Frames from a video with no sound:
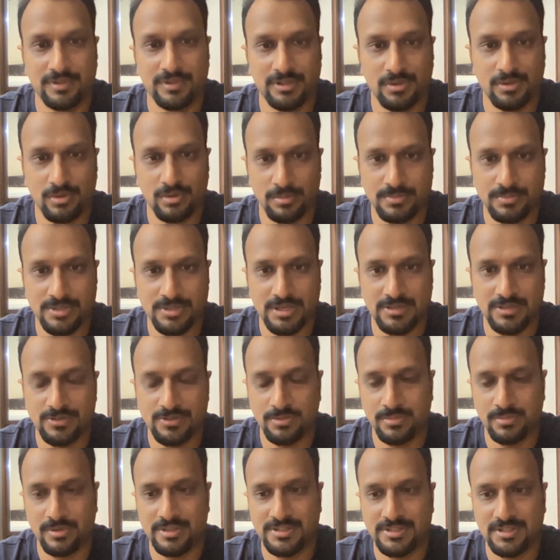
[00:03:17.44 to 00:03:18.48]
with the home site
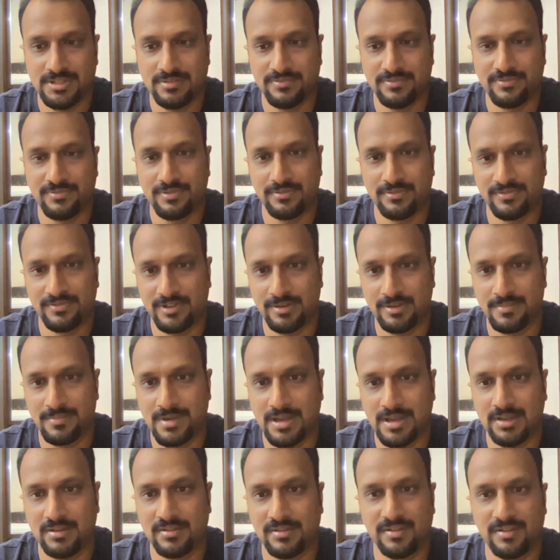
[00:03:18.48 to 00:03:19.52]
supervisor for
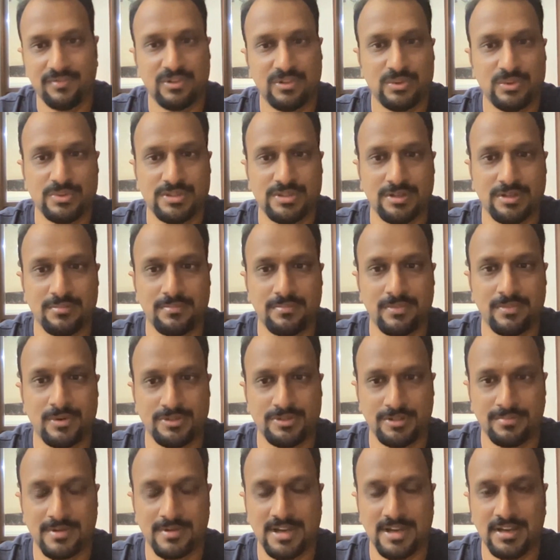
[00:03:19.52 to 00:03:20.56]
feedback, reviews, and
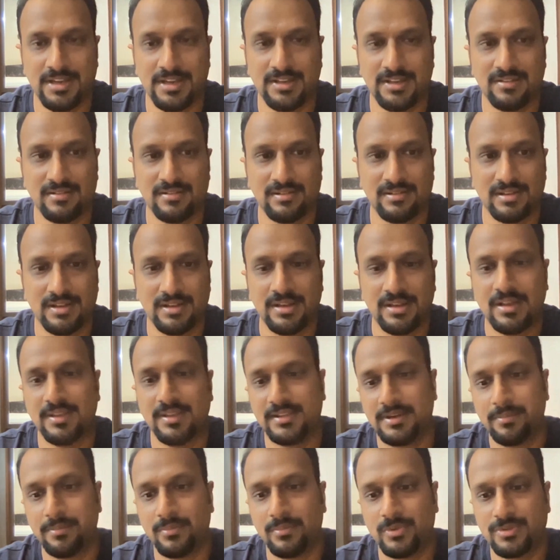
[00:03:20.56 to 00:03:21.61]
project planning.
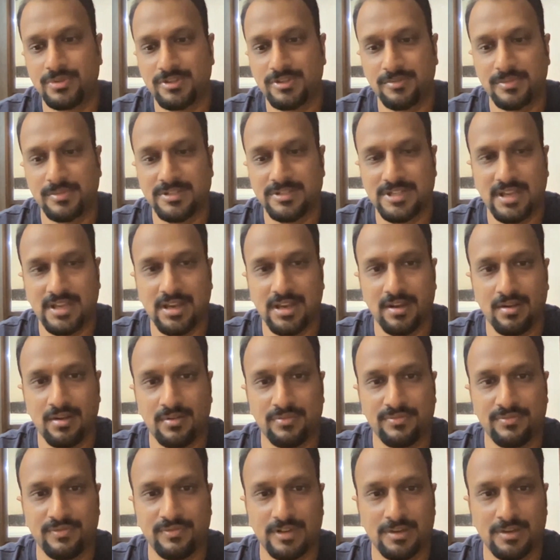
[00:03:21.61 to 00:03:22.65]
And then most of my second
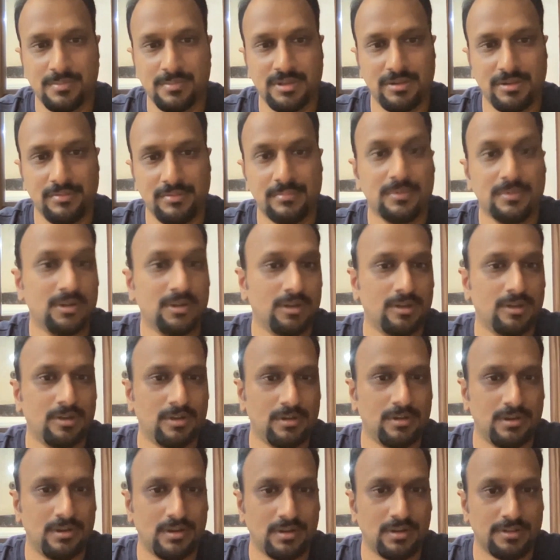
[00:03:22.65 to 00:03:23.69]
off will be
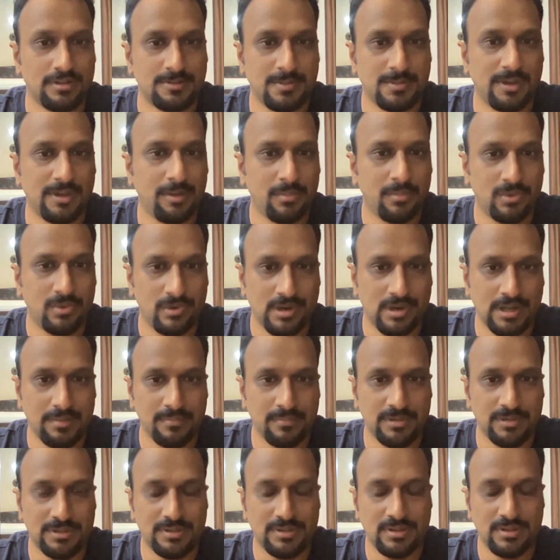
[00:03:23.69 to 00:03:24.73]
spending more
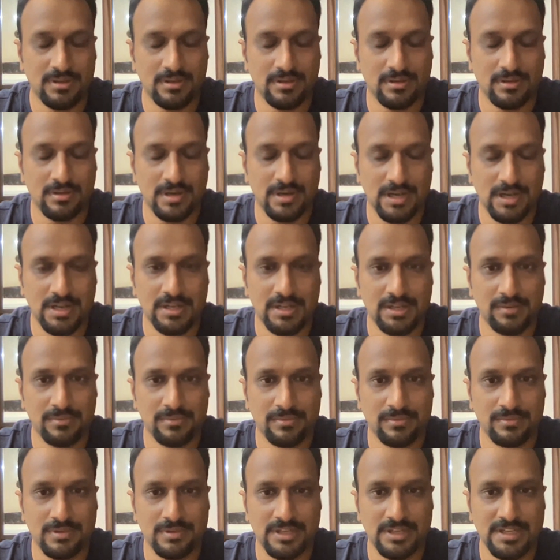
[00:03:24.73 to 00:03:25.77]
time with
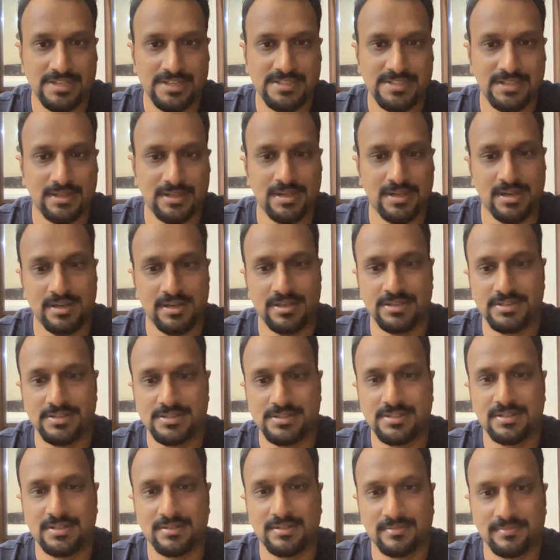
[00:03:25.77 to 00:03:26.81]
creative leads and
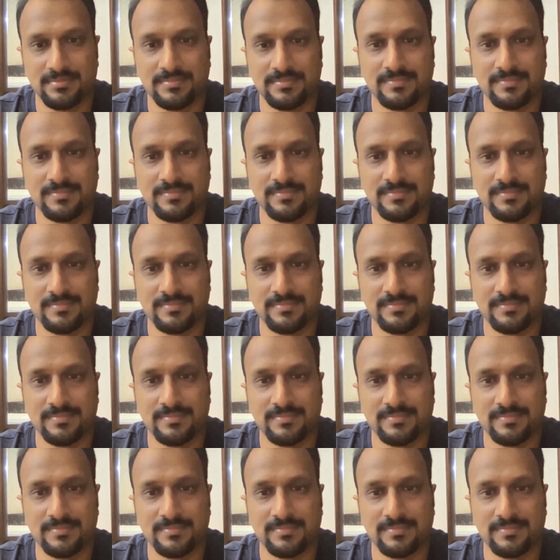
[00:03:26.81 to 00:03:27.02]
artists.